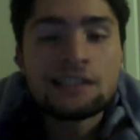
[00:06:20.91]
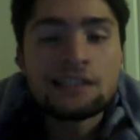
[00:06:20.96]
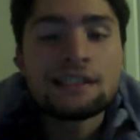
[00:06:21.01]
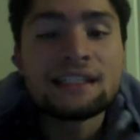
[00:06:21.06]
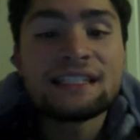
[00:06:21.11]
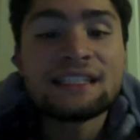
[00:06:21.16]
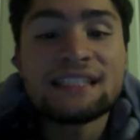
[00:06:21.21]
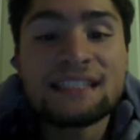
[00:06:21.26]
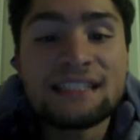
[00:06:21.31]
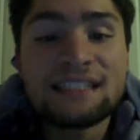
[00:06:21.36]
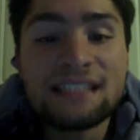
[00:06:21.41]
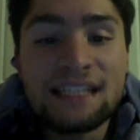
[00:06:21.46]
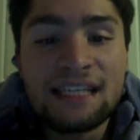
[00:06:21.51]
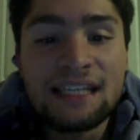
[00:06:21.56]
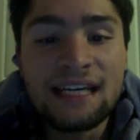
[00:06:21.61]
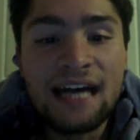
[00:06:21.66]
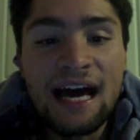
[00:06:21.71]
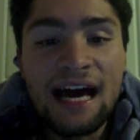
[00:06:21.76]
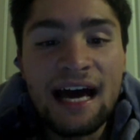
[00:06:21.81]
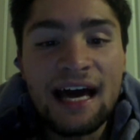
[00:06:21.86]
see
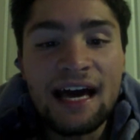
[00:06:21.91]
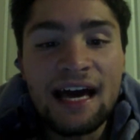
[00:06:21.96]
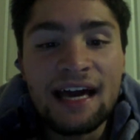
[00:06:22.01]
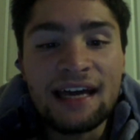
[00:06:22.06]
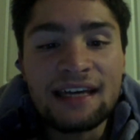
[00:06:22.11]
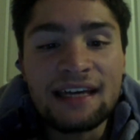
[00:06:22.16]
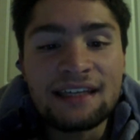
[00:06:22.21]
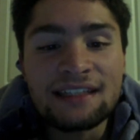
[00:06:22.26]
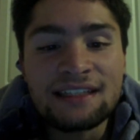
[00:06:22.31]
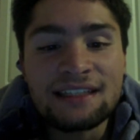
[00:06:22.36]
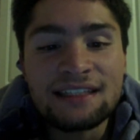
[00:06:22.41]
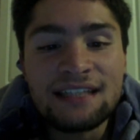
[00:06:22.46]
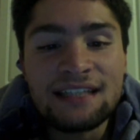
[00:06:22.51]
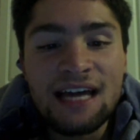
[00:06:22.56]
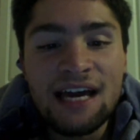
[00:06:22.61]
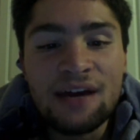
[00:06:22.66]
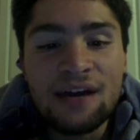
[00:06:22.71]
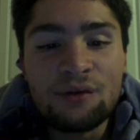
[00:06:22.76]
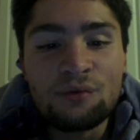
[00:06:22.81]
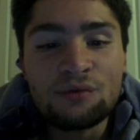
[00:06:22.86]
you guys.
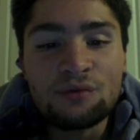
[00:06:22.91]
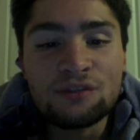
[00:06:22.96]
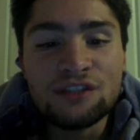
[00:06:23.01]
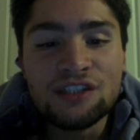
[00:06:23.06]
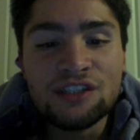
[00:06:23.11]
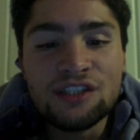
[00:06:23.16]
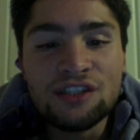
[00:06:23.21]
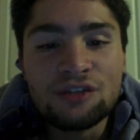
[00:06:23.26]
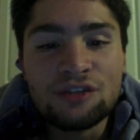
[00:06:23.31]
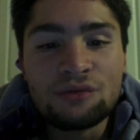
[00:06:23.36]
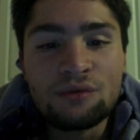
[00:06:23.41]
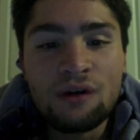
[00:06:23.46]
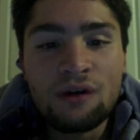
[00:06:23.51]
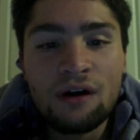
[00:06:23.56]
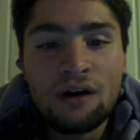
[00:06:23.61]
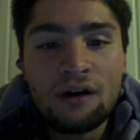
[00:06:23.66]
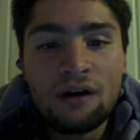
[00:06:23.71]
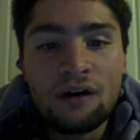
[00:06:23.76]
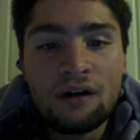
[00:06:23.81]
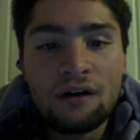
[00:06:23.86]
I will see you
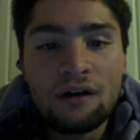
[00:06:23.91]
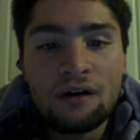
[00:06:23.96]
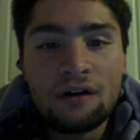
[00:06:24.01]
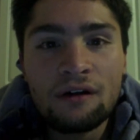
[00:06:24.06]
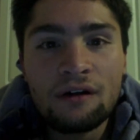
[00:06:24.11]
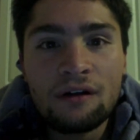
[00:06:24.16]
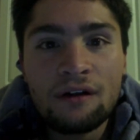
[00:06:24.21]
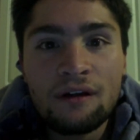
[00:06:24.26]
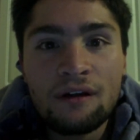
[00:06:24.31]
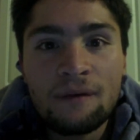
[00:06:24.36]
all.